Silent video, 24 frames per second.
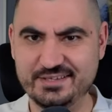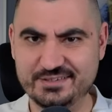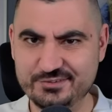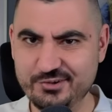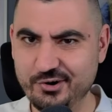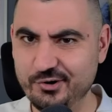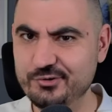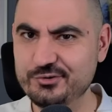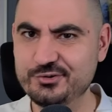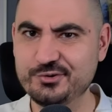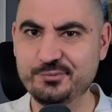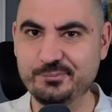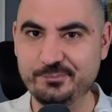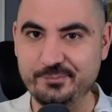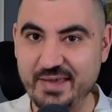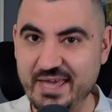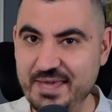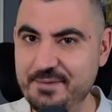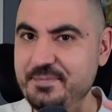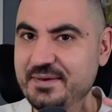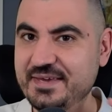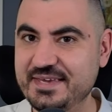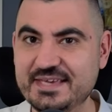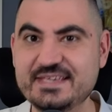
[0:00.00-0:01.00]
told you,
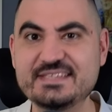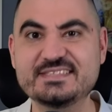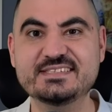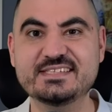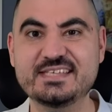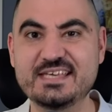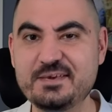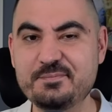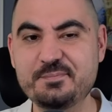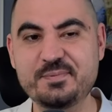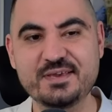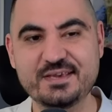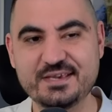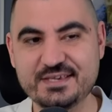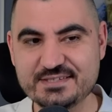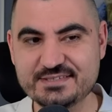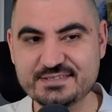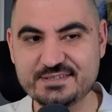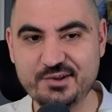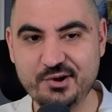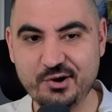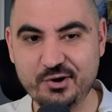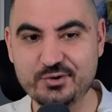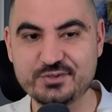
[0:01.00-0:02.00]
maybe he's keeping his
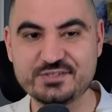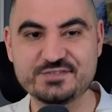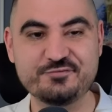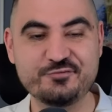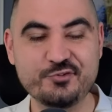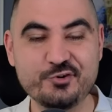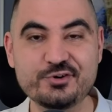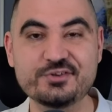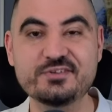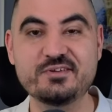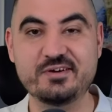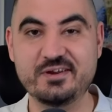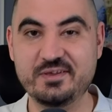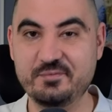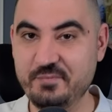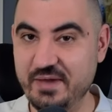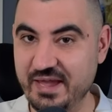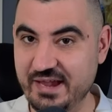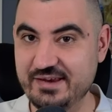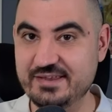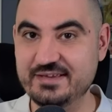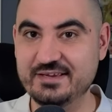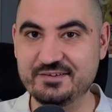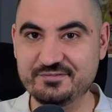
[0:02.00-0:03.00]
goals for the
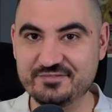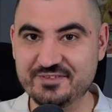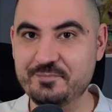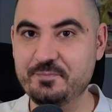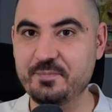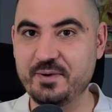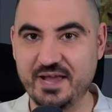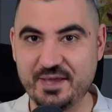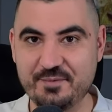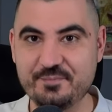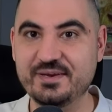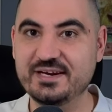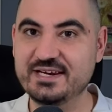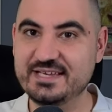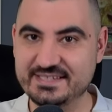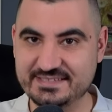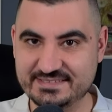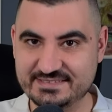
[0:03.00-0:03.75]
remaining of the Premier League